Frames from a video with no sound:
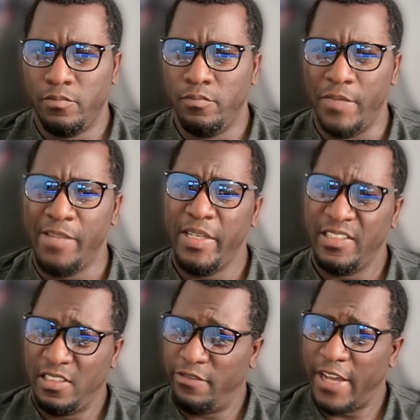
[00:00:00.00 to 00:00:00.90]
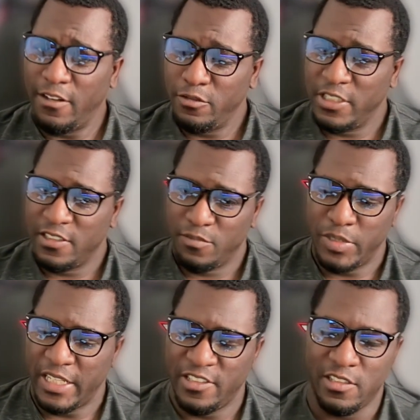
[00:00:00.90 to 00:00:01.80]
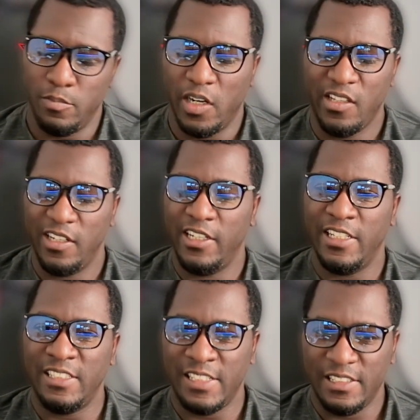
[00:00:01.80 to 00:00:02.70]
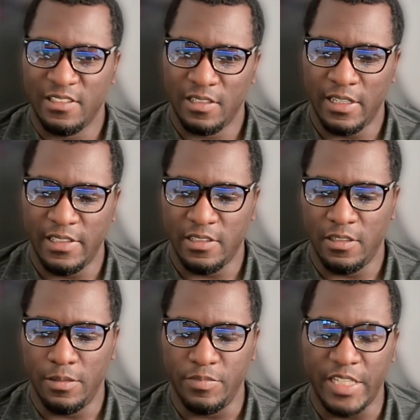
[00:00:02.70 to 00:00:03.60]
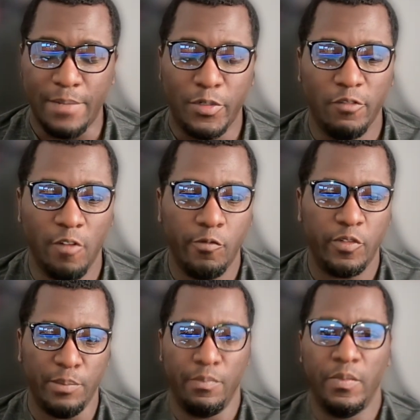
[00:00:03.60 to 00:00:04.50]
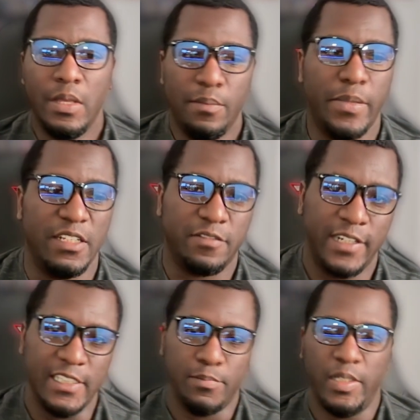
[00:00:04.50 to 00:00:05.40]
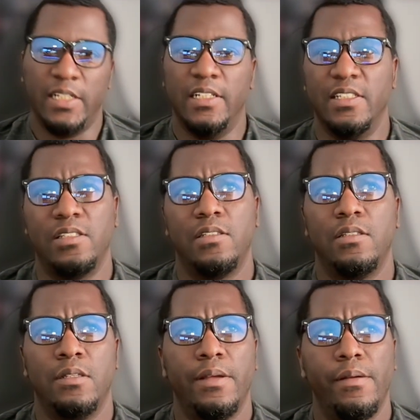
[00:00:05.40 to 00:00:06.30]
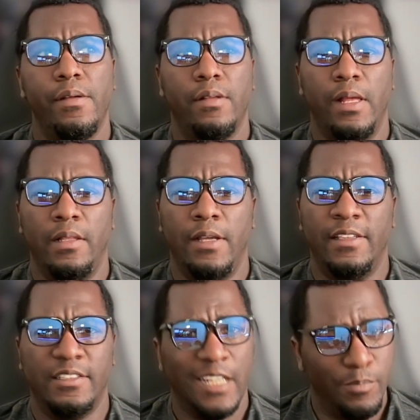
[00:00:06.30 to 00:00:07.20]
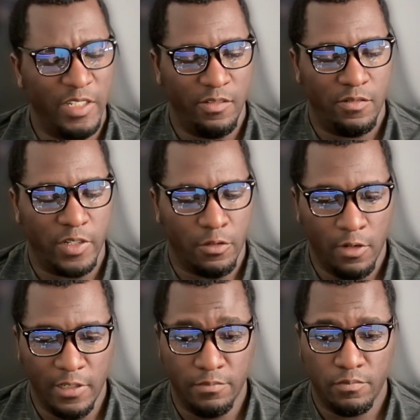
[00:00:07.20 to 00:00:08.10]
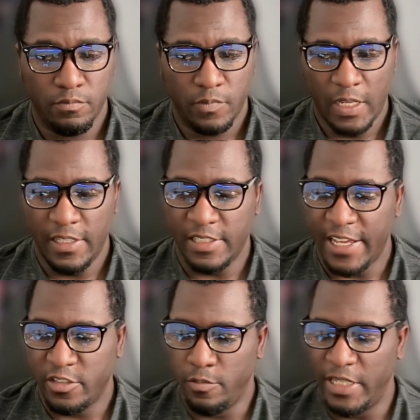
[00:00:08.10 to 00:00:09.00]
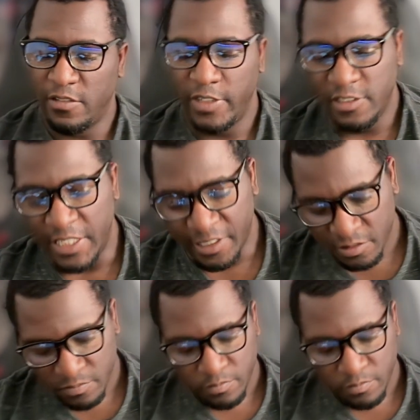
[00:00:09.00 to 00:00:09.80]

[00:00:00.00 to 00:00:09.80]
maybe it's the final teaser, but they just marketed it as Deadpool and Wolverine best friends because at the time of this recording, it's National Best Friends Day.